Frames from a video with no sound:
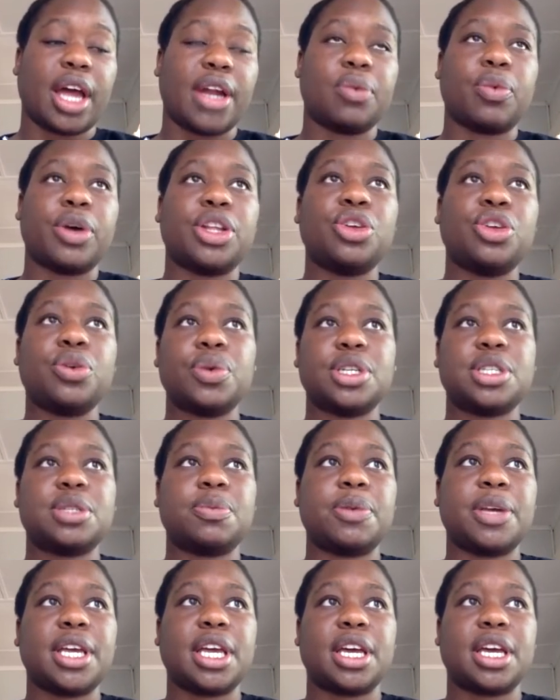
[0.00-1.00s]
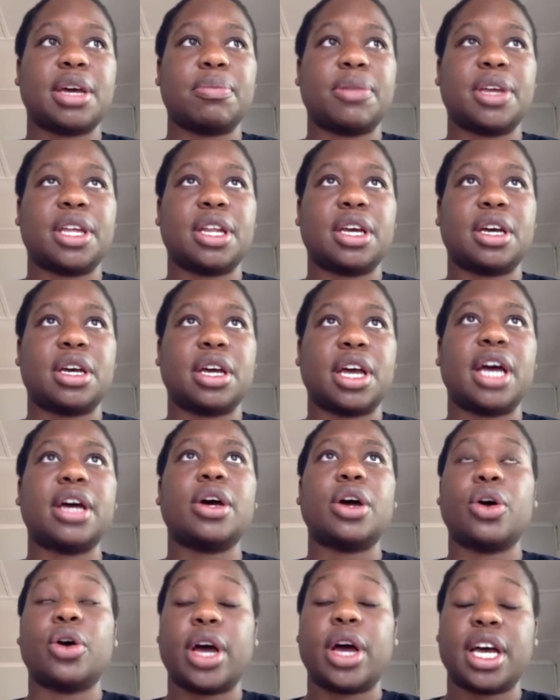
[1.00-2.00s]
when you were speaking, Amina,
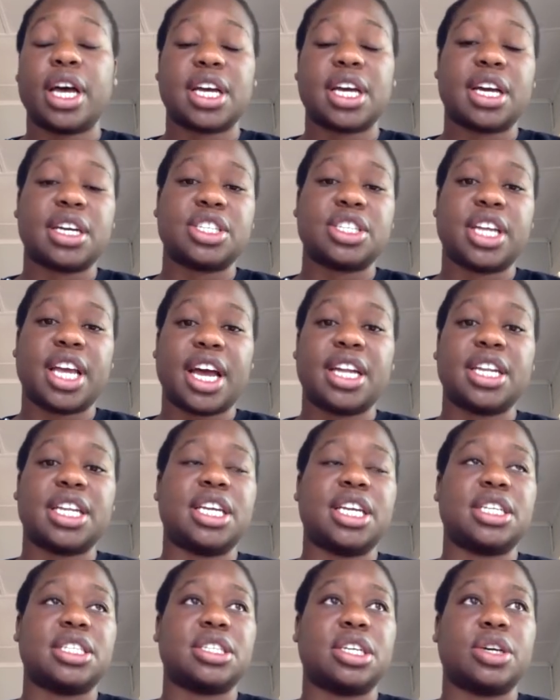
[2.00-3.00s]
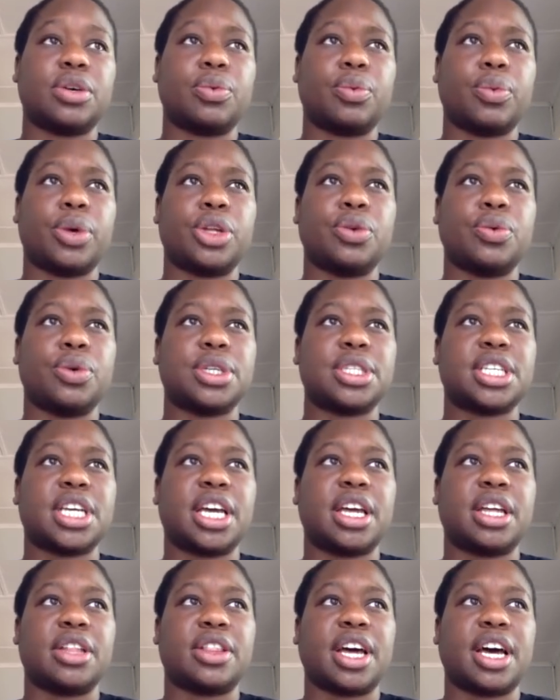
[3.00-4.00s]
or actually, and Issah, when you were
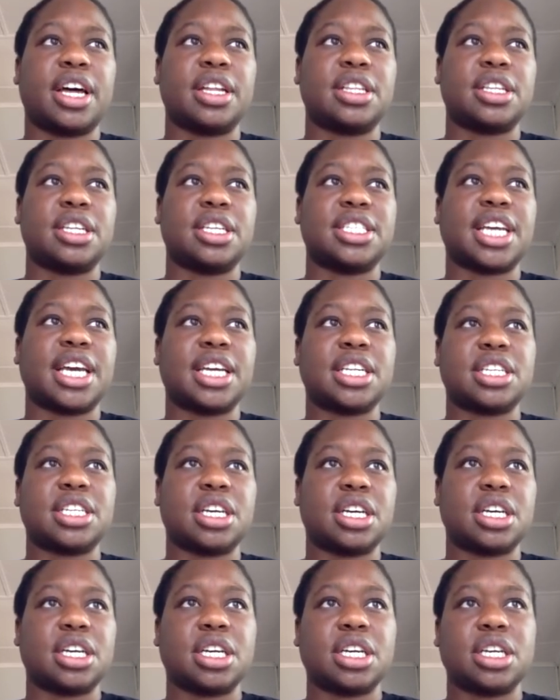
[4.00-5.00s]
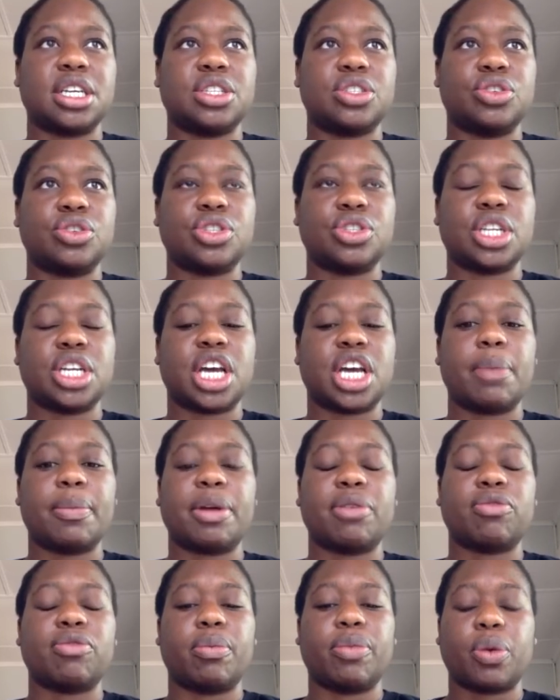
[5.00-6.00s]
saying that the data is usually
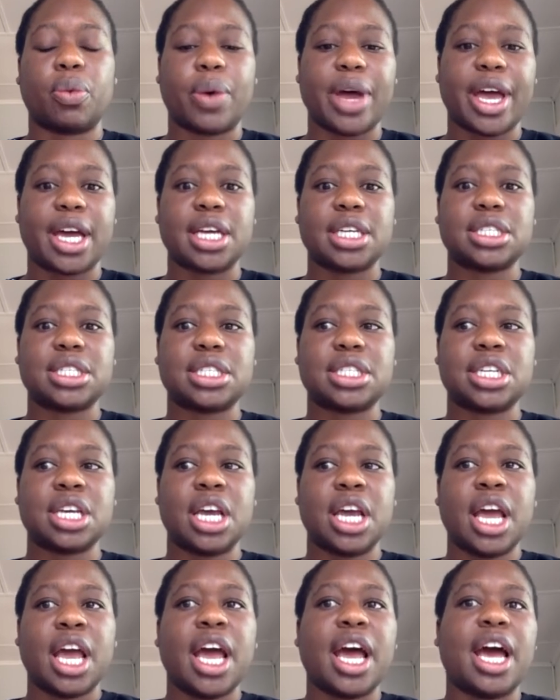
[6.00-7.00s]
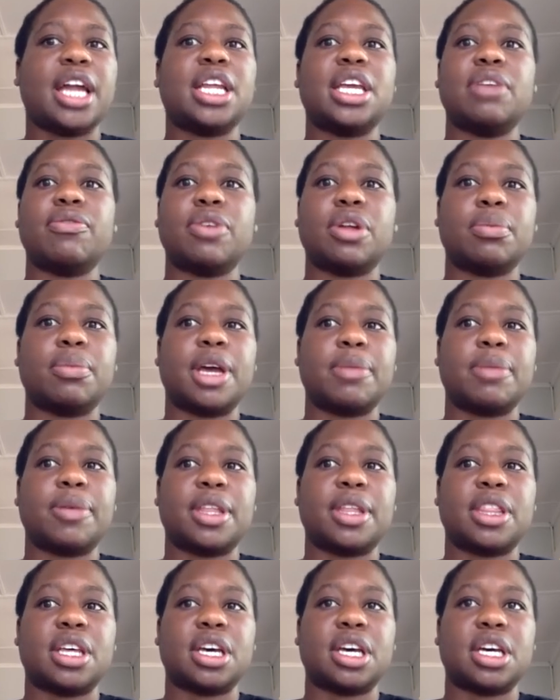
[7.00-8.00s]
coming from the West, and even
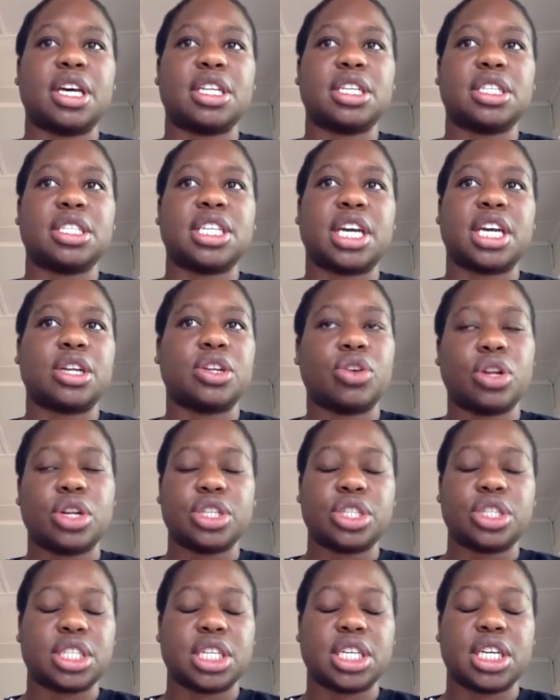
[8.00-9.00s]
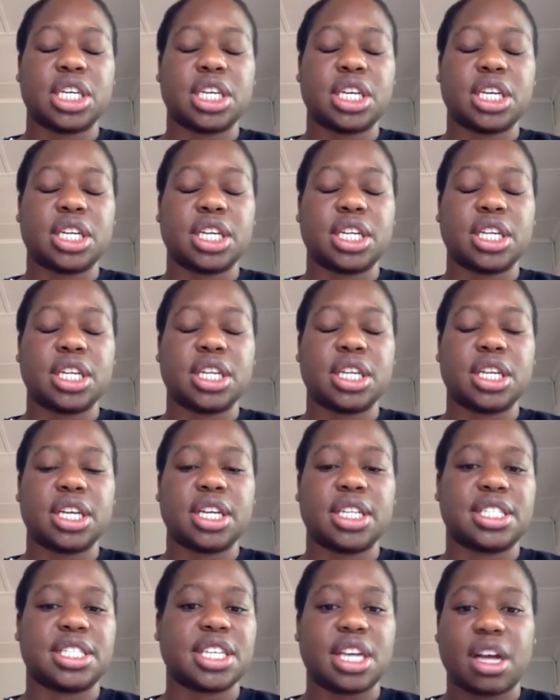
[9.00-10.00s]
maybe the technology
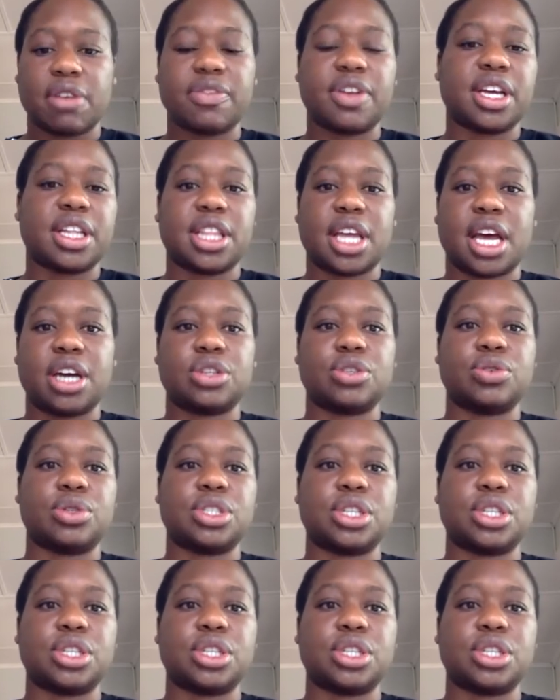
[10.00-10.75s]
itself, like the actual